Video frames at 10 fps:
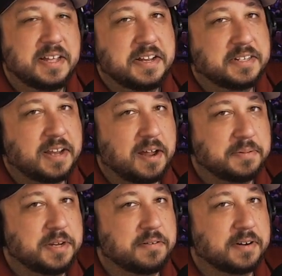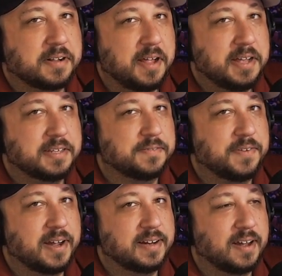top secret
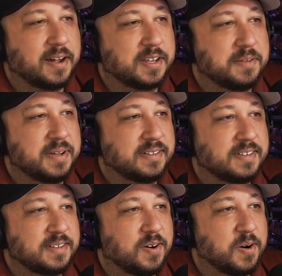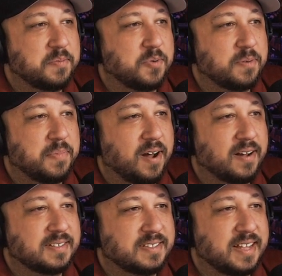classified documents and cardboard
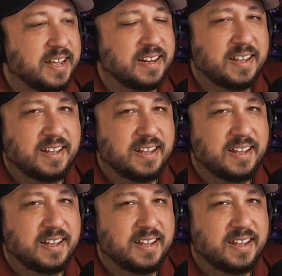boxes that